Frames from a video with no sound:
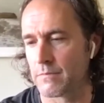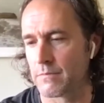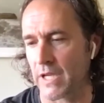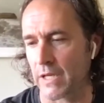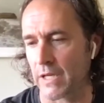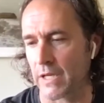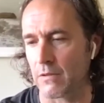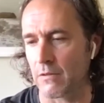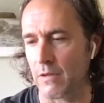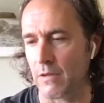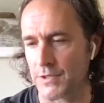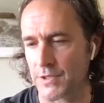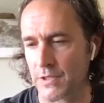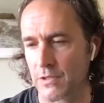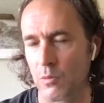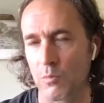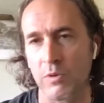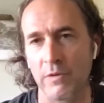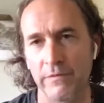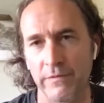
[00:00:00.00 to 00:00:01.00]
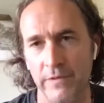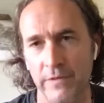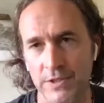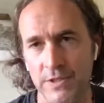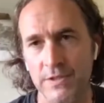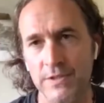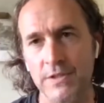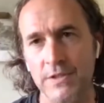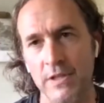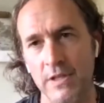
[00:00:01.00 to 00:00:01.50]
technological
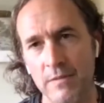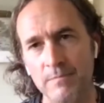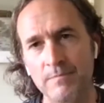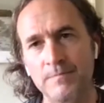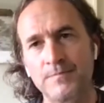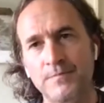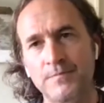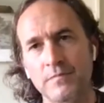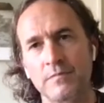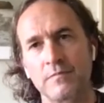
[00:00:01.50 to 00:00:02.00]
proficiency